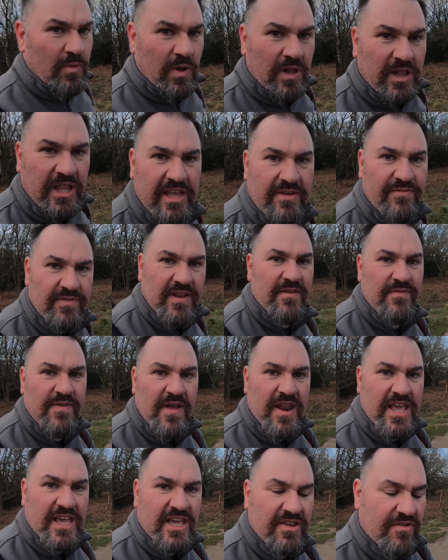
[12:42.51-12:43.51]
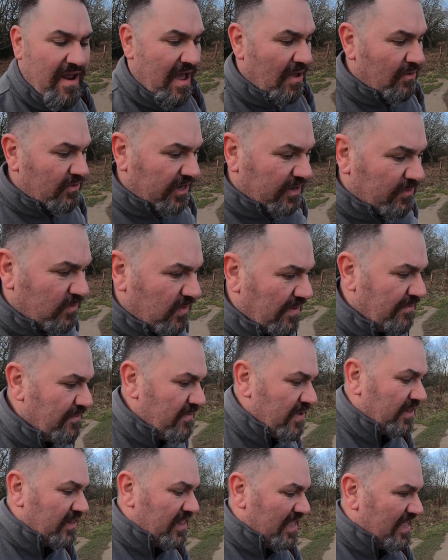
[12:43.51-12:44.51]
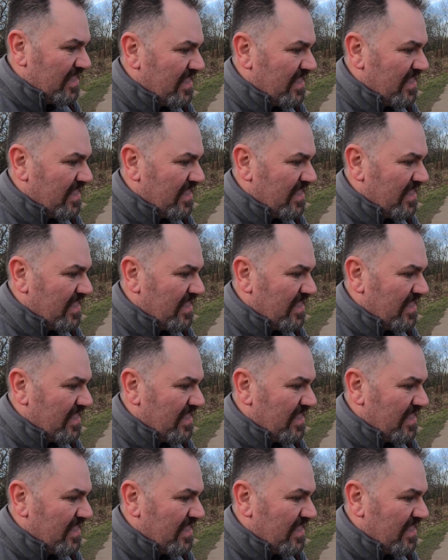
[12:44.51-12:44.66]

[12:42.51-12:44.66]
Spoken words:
we're leaving a very crowded windmill.